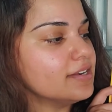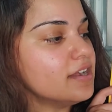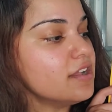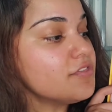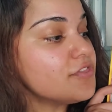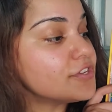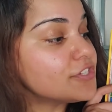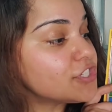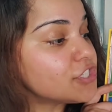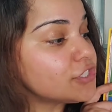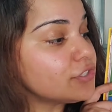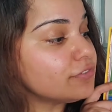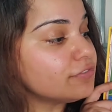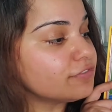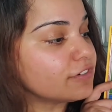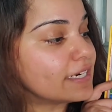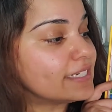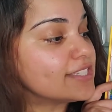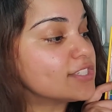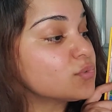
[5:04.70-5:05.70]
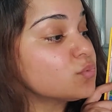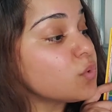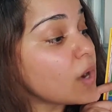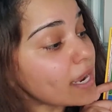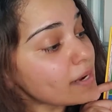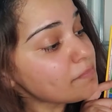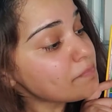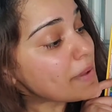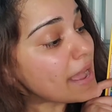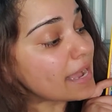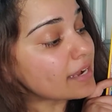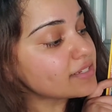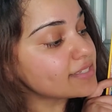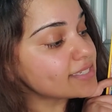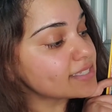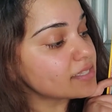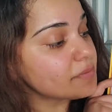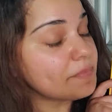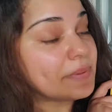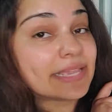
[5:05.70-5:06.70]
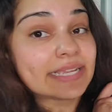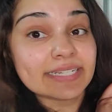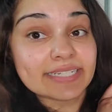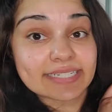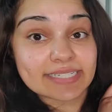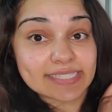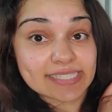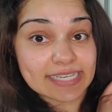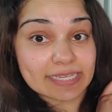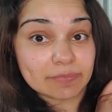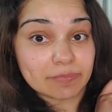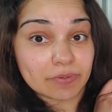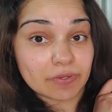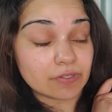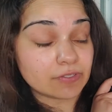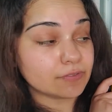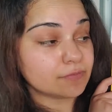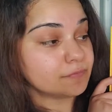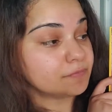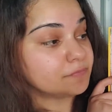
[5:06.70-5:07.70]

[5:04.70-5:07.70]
The two friends run back to the picnic table.